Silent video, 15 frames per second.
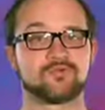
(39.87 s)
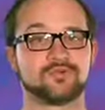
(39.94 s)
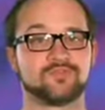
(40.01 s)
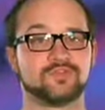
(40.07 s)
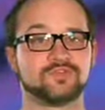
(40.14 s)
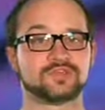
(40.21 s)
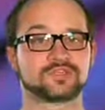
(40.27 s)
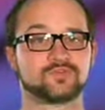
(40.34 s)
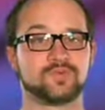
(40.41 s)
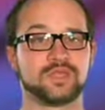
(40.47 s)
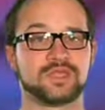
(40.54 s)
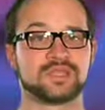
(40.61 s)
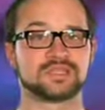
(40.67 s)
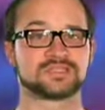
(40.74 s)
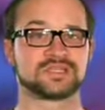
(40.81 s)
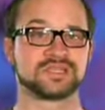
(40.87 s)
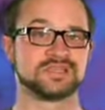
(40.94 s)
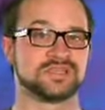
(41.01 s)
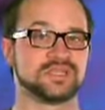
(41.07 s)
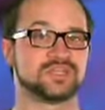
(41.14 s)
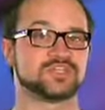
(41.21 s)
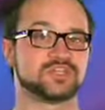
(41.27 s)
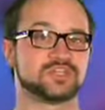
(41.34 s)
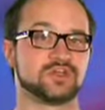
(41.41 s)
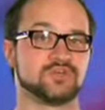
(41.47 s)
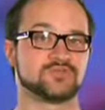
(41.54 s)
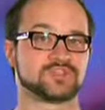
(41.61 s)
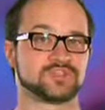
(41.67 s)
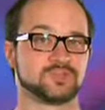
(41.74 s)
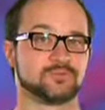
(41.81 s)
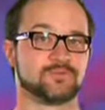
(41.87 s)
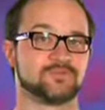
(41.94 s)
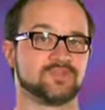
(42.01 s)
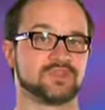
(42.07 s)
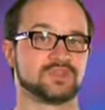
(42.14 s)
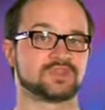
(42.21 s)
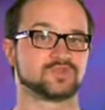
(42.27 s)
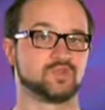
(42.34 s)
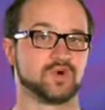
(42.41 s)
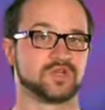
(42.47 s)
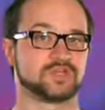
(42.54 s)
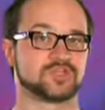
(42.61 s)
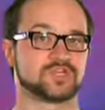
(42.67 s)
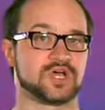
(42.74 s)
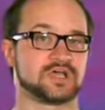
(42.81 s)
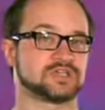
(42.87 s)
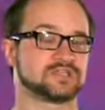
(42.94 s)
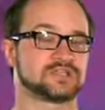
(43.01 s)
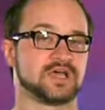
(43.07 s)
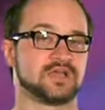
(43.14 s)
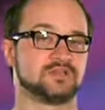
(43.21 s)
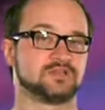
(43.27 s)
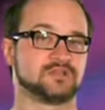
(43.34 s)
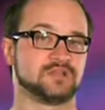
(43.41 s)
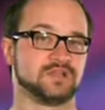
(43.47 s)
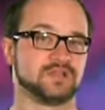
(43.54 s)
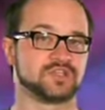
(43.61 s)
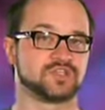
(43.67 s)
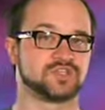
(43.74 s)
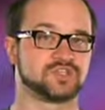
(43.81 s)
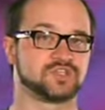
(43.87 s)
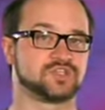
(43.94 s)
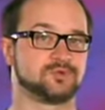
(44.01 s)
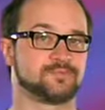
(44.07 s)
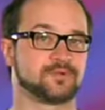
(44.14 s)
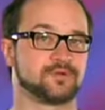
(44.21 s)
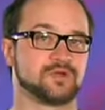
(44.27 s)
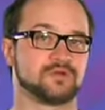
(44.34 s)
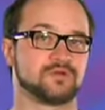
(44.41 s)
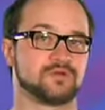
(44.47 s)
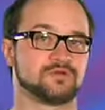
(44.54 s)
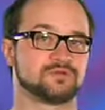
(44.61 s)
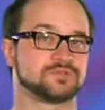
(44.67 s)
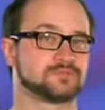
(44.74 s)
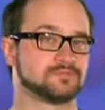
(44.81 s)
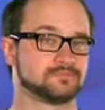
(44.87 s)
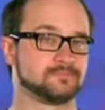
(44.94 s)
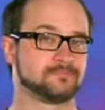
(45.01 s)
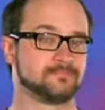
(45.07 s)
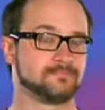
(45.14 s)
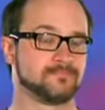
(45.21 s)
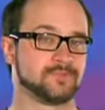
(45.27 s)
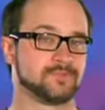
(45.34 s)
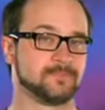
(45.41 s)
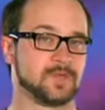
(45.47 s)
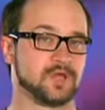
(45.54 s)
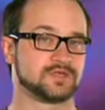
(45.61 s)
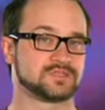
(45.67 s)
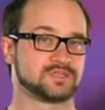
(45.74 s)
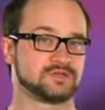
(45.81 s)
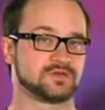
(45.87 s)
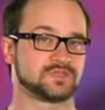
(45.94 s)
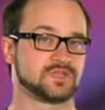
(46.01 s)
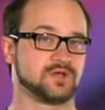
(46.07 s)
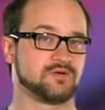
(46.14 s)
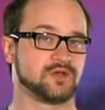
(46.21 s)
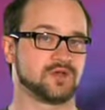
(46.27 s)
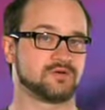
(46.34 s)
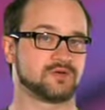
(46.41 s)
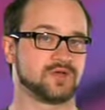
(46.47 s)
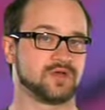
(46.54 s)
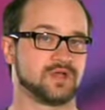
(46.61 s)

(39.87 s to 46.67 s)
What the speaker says: review this week is the Legion of Supervillains one-shot tied to the Legion of Superheroes series going on right